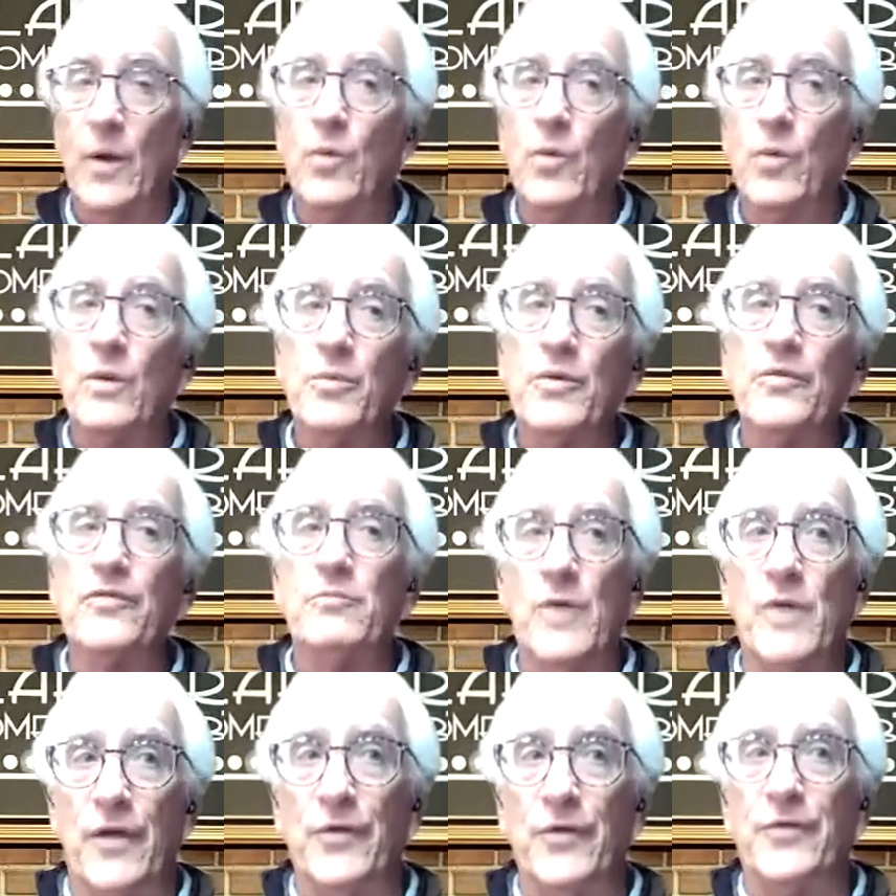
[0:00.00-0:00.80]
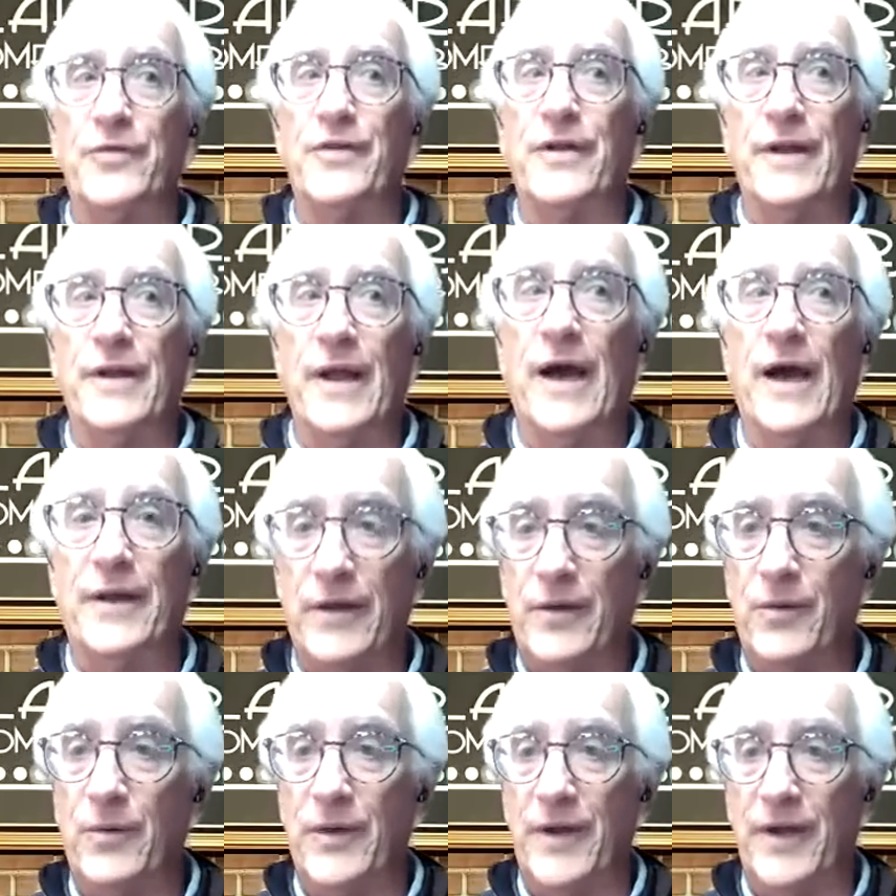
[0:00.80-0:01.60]
Wilbur's mother did not
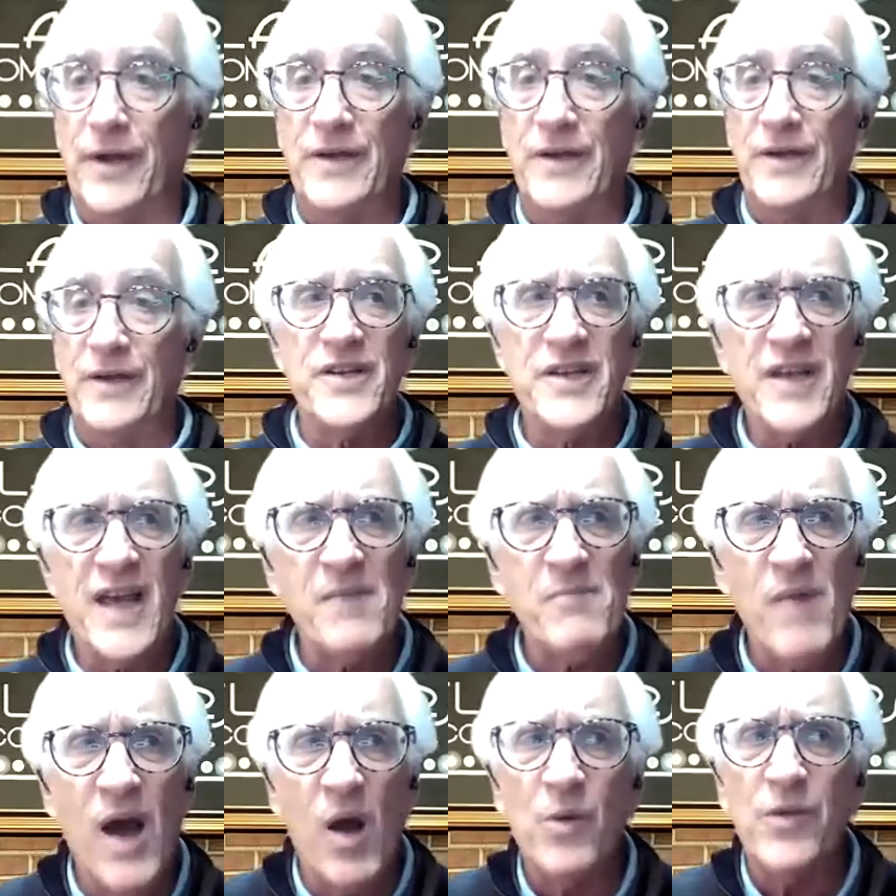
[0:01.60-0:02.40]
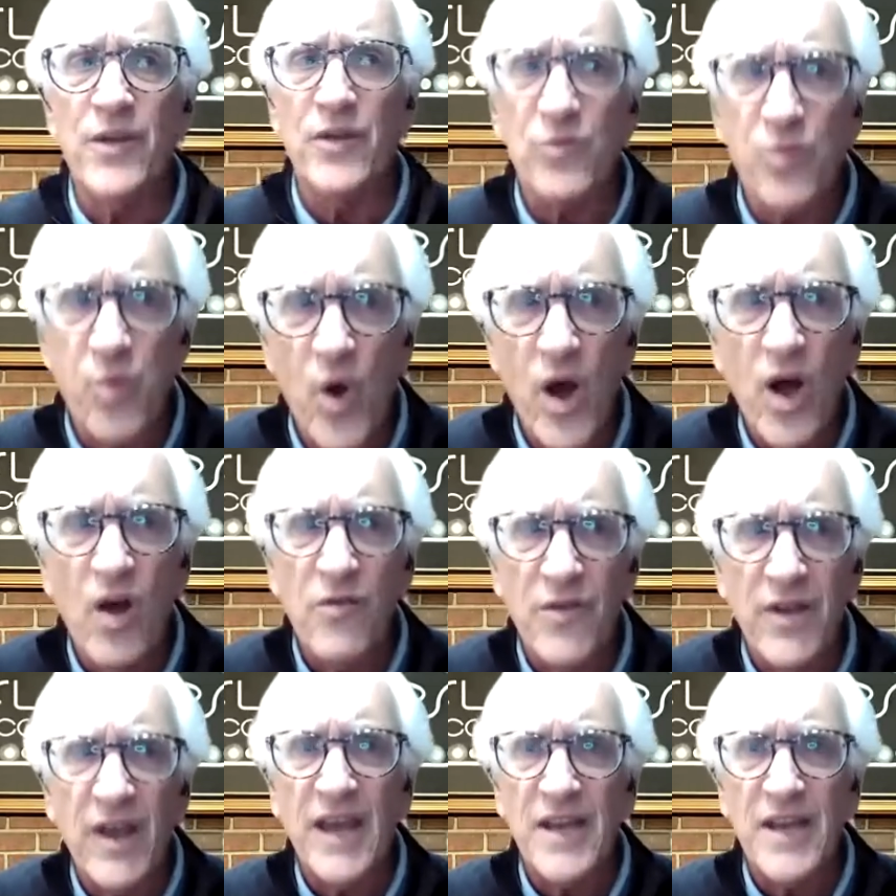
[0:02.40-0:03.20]
agree. She came out with a
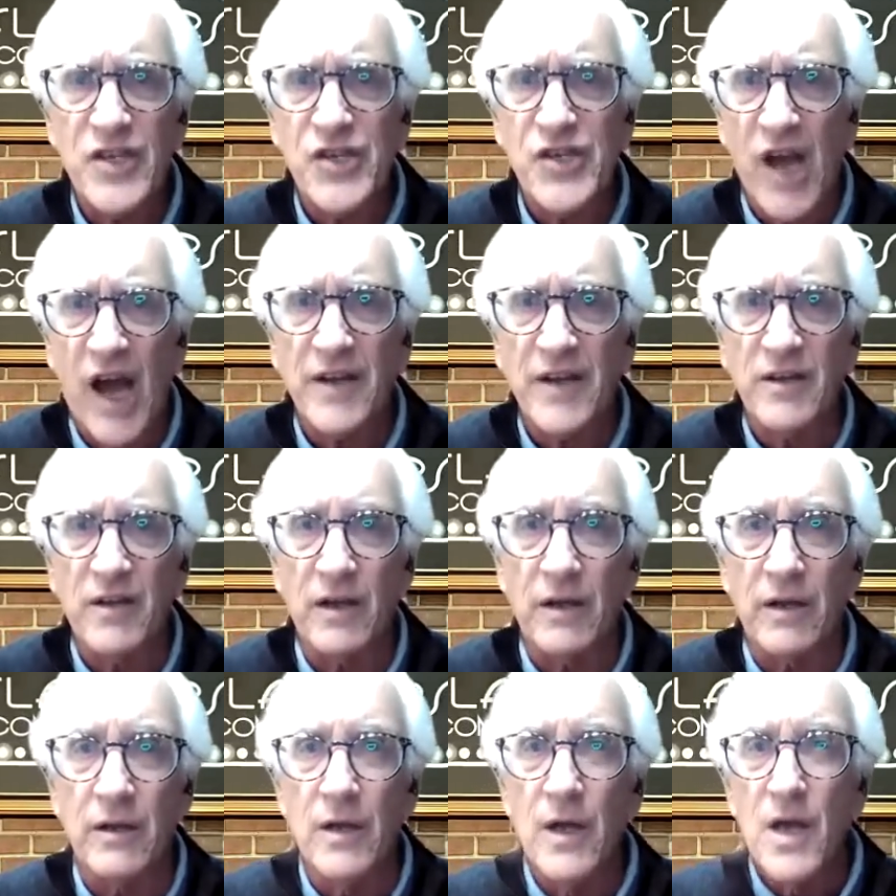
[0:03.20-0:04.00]
12-gauge shotgun.